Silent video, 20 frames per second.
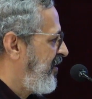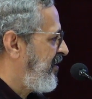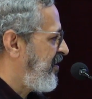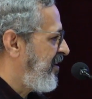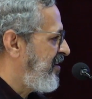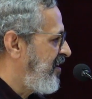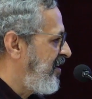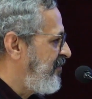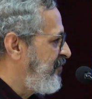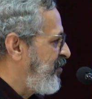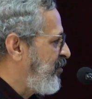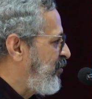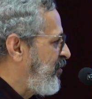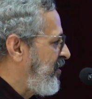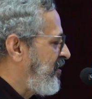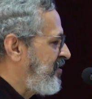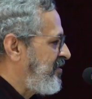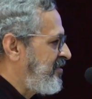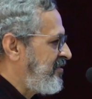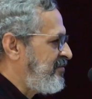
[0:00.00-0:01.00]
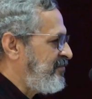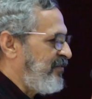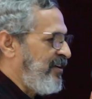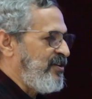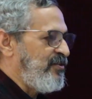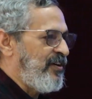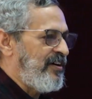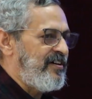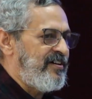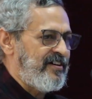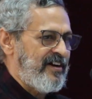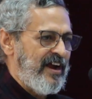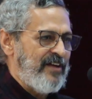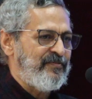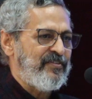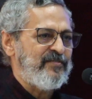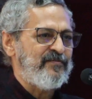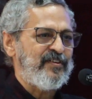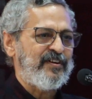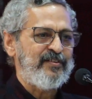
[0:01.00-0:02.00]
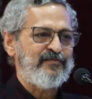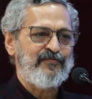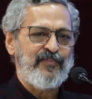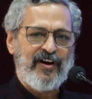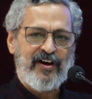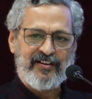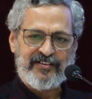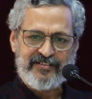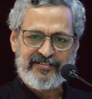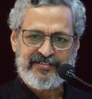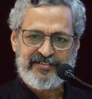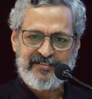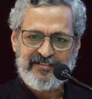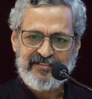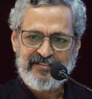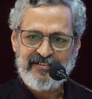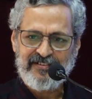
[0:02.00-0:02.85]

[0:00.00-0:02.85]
Tunnel view is when you are driving very fast.